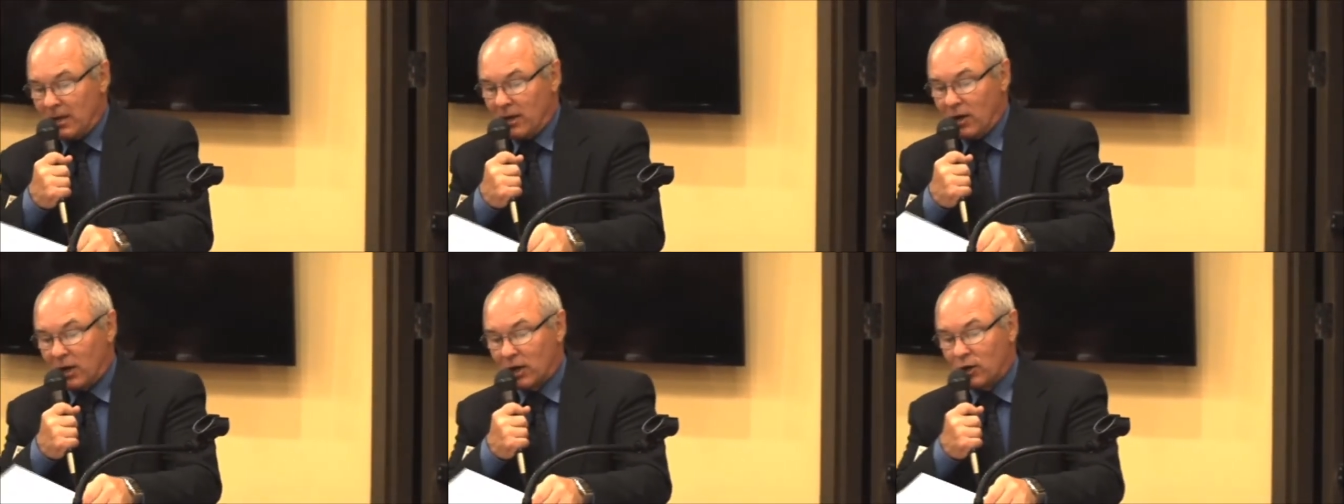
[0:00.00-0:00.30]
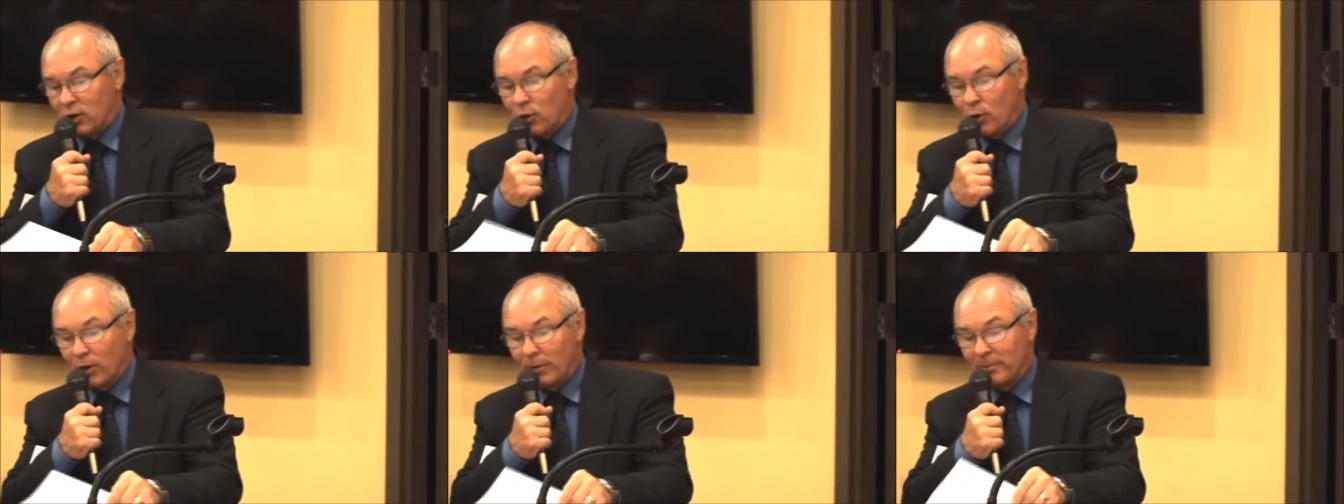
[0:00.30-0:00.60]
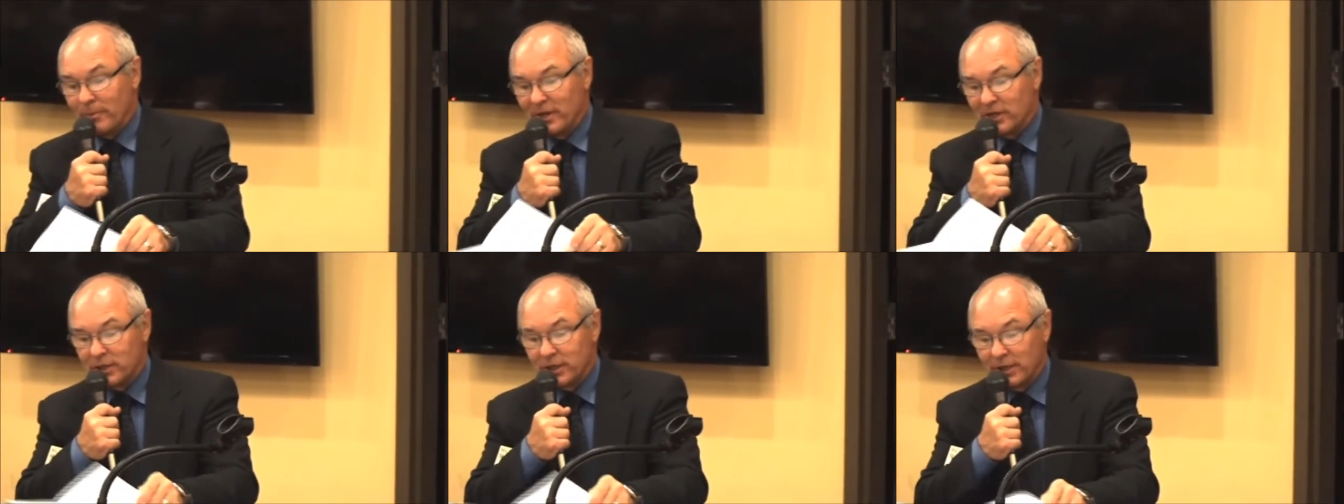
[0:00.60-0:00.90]
Our core
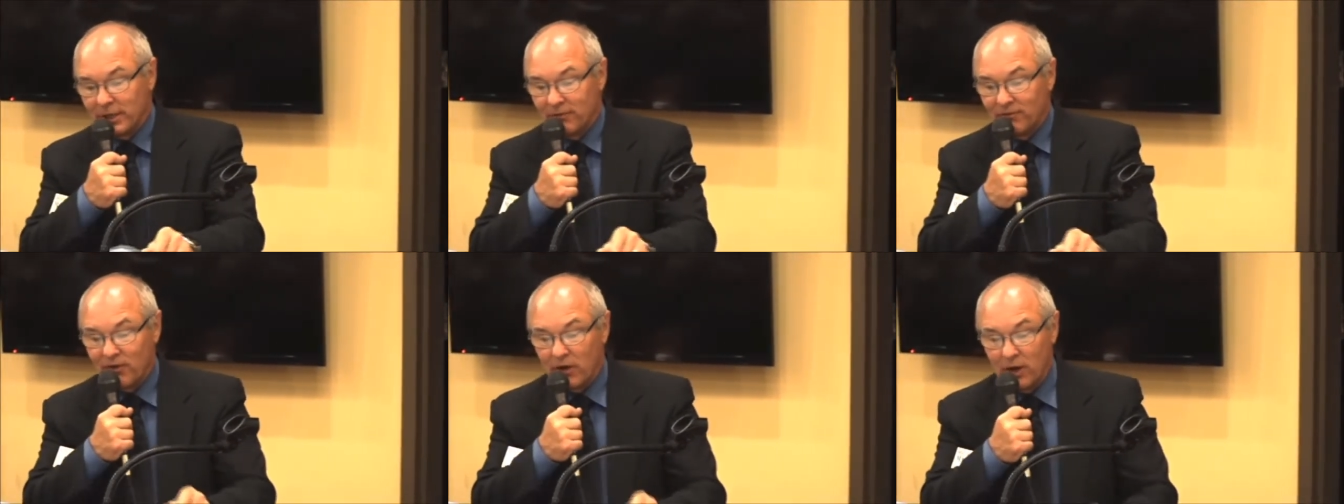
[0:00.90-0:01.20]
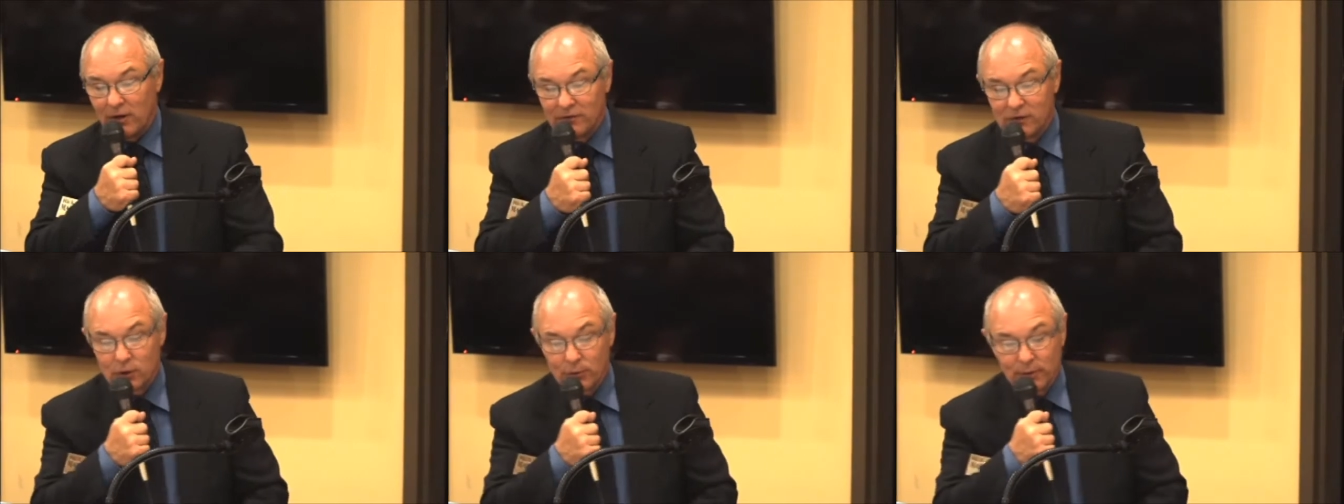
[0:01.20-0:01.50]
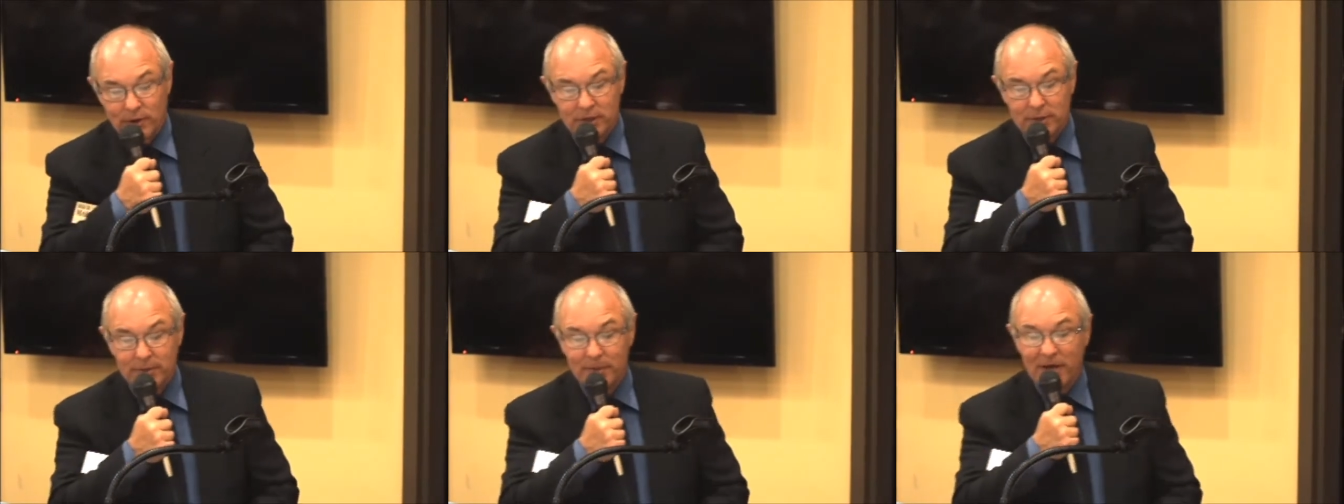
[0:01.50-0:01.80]
mission involves the
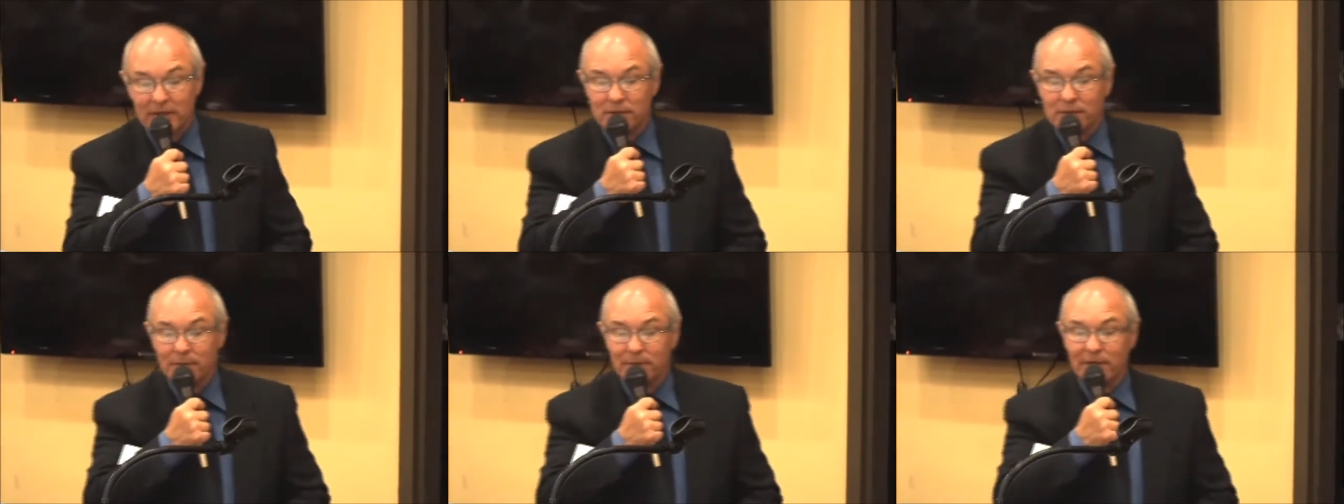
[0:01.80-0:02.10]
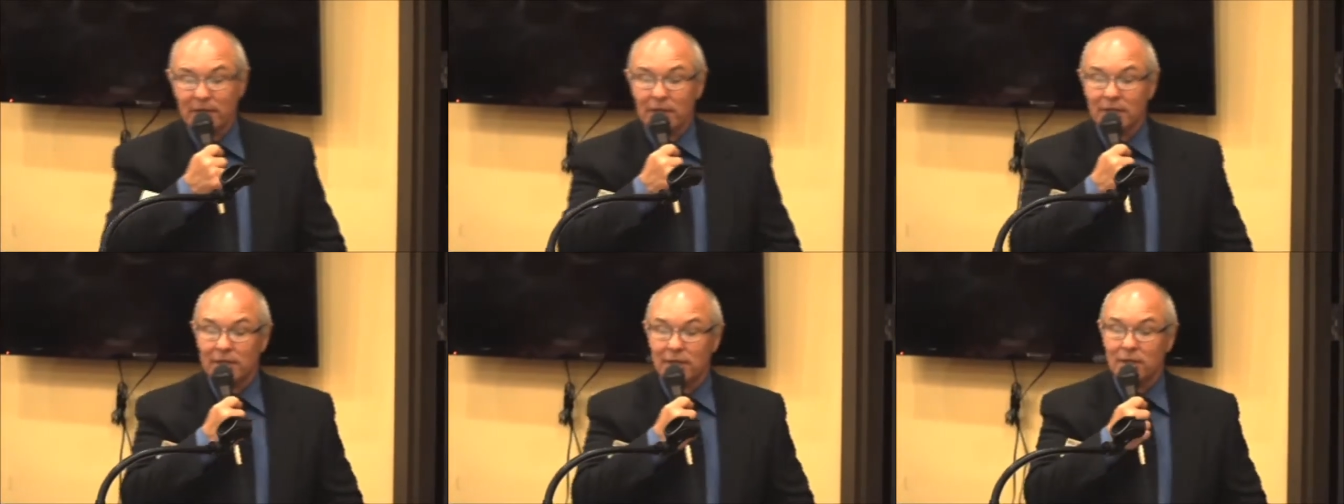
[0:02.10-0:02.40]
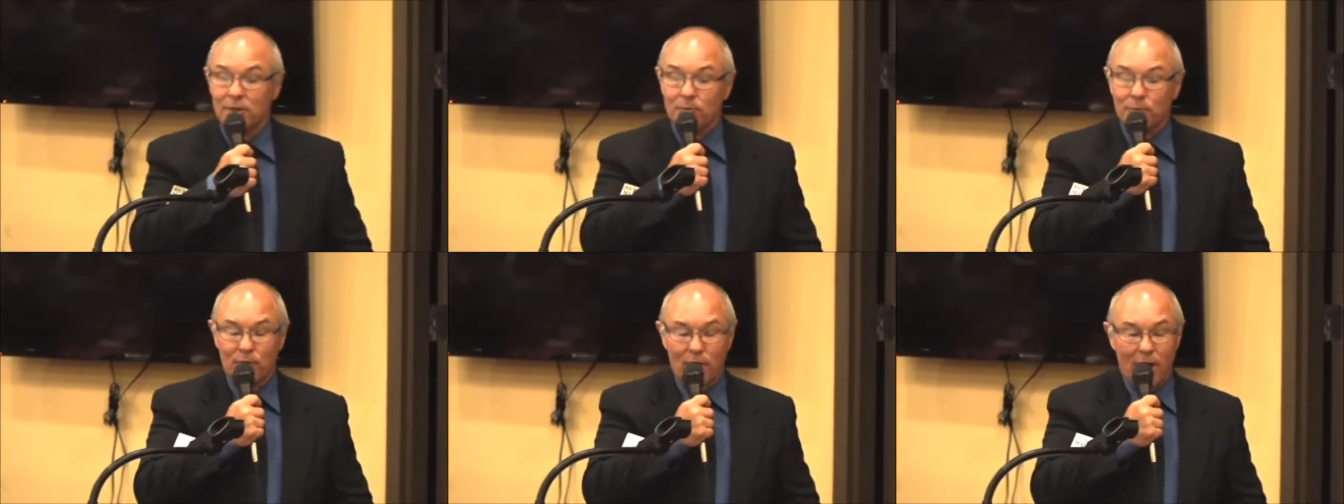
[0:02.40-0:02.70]
responsibility
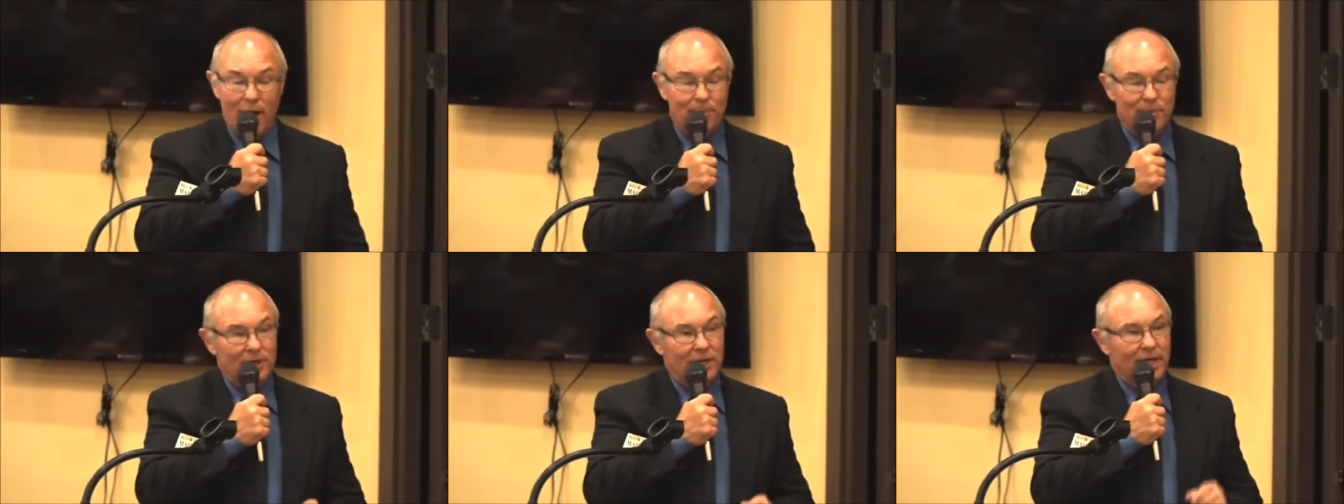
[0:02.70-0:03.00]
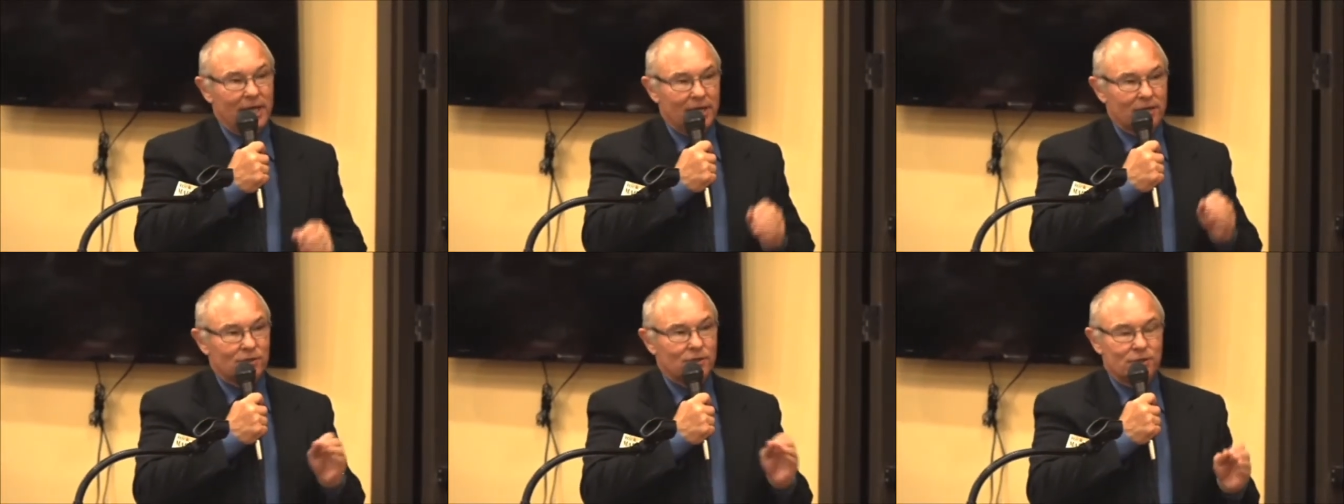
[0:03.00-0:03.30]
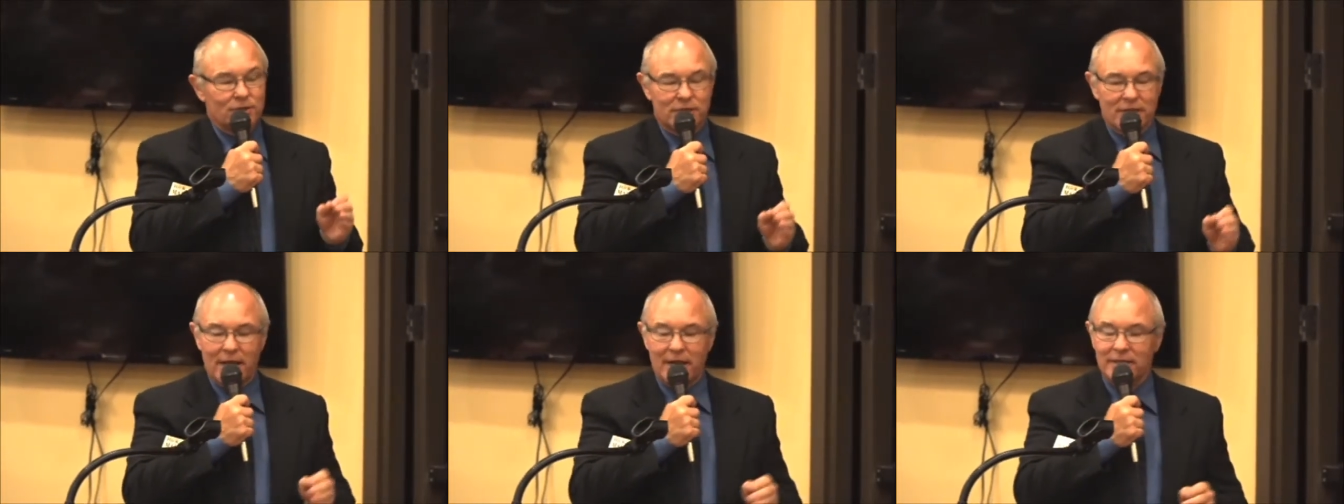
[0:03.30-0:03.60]
to properly
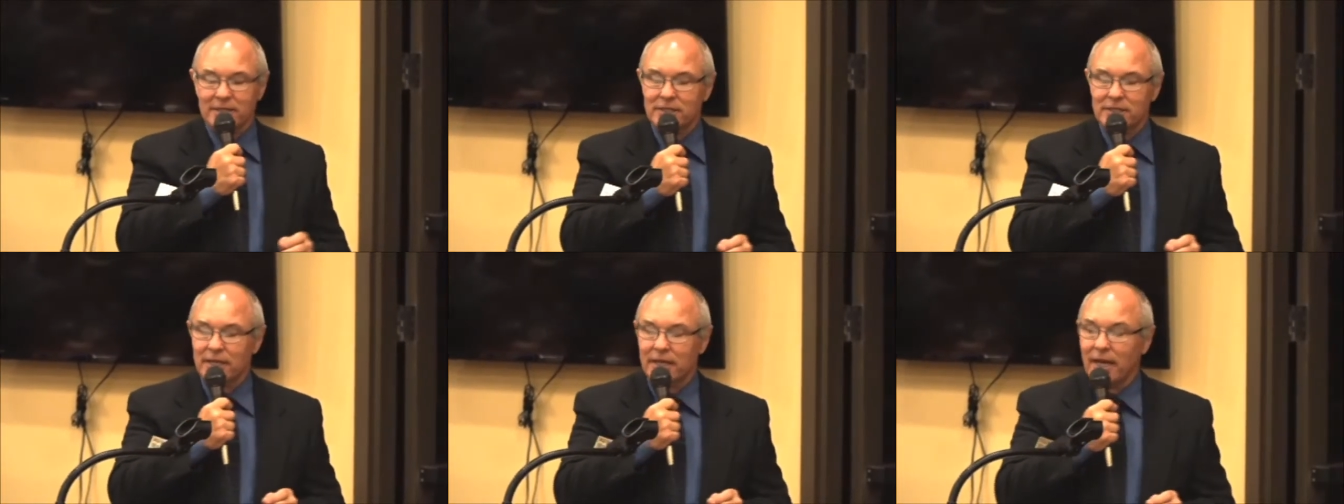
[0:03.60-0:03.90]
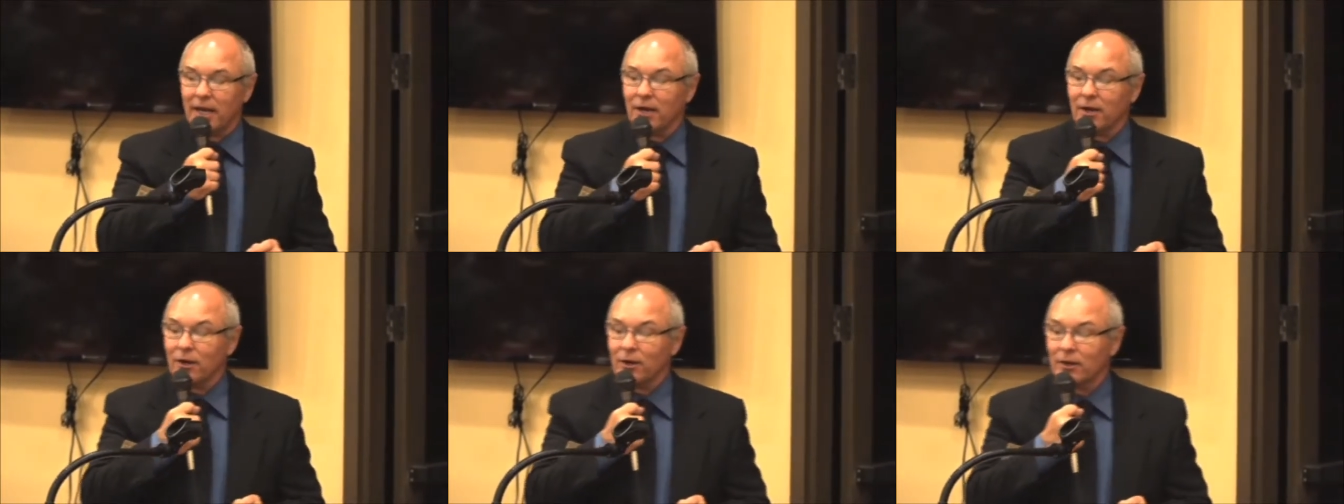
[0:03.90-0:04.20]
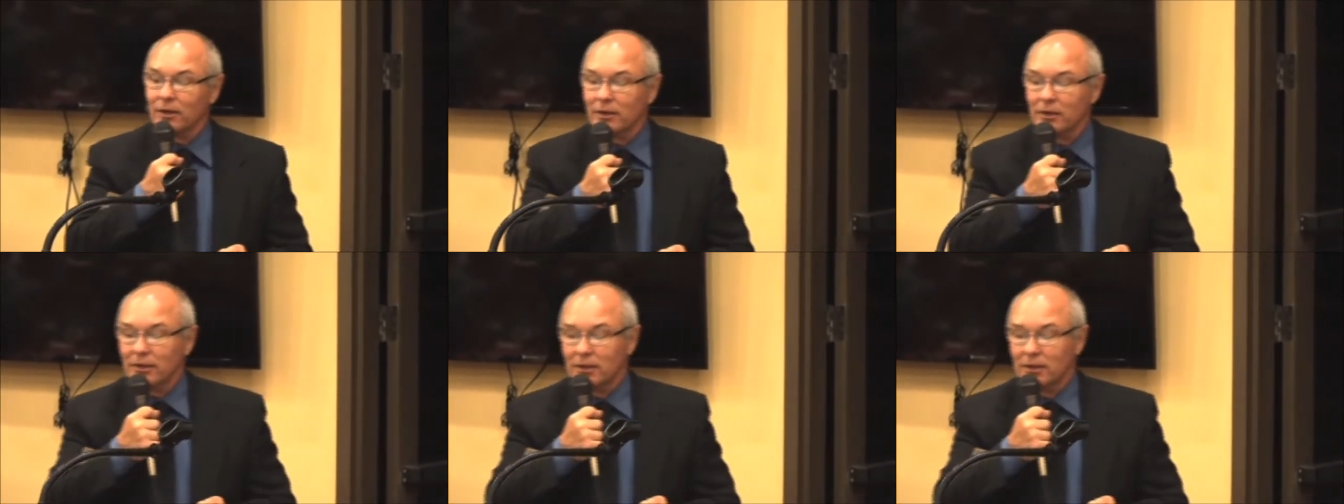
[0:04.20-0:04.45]
exercise care,